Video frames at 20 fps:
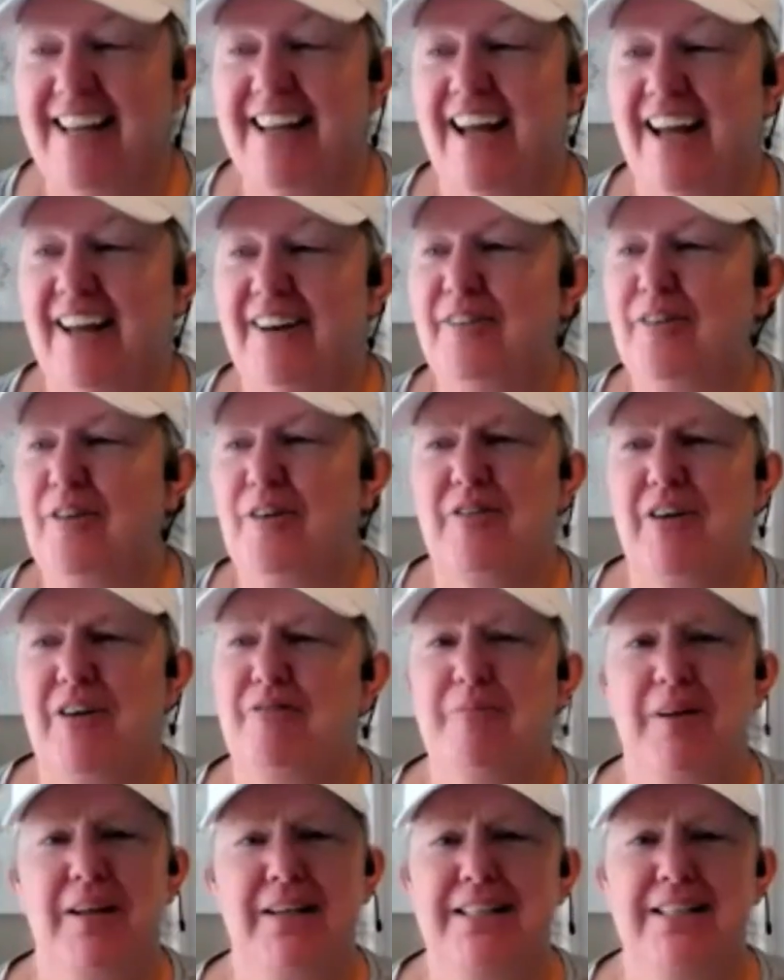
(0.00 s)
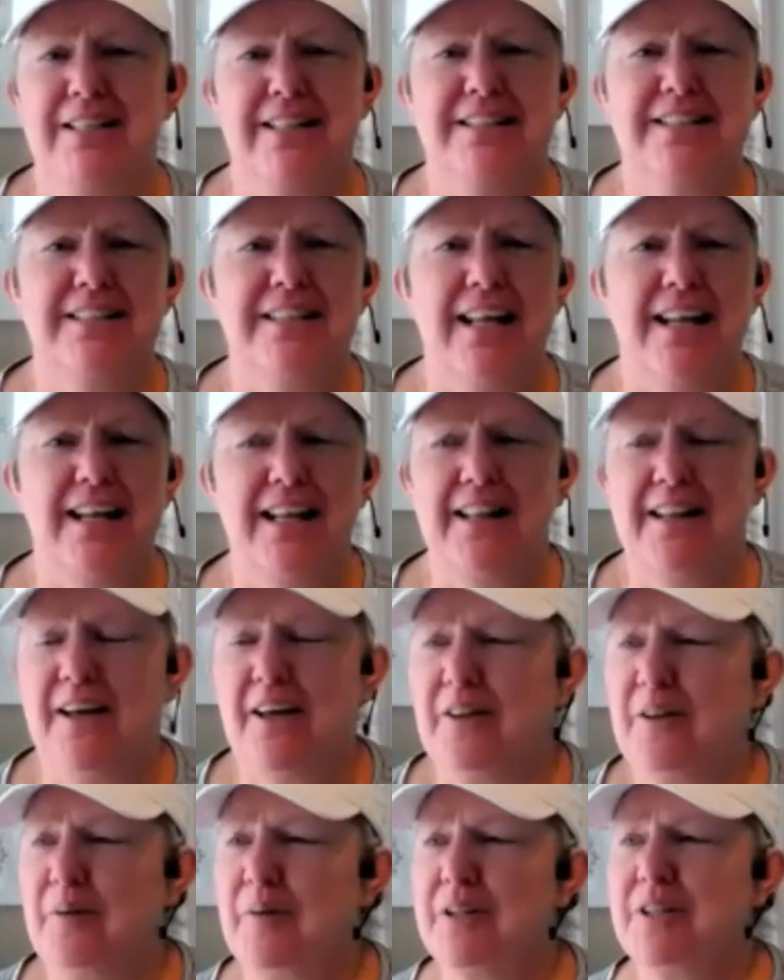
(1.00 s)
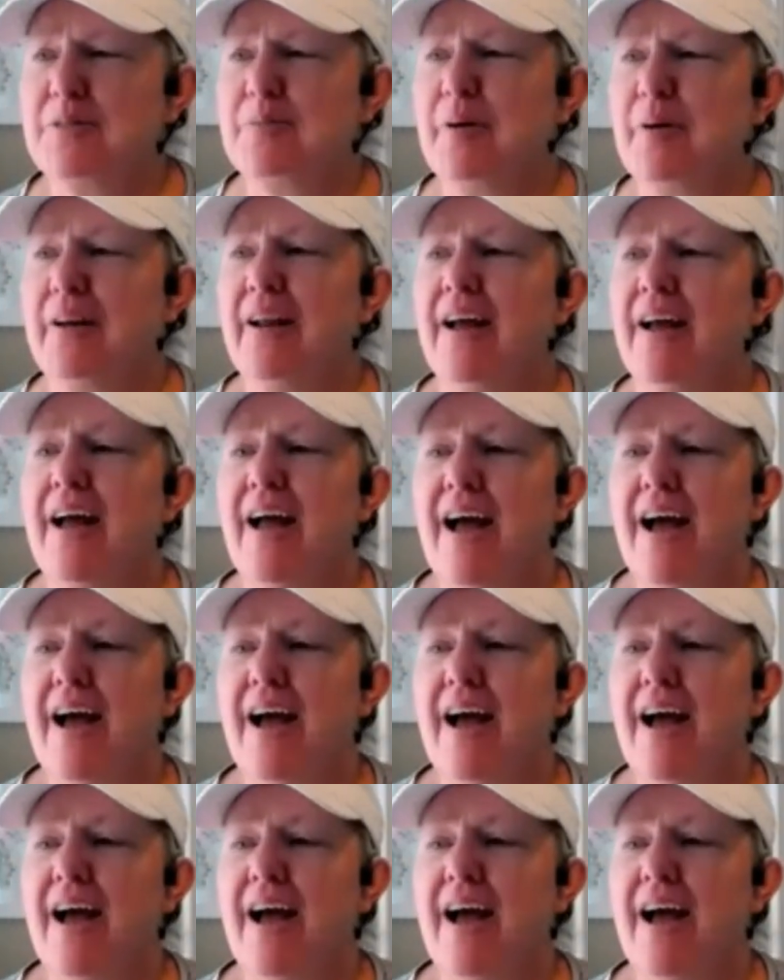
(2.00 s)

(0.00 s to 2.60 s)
I don't know if I've mentioned this in any of the other ones, but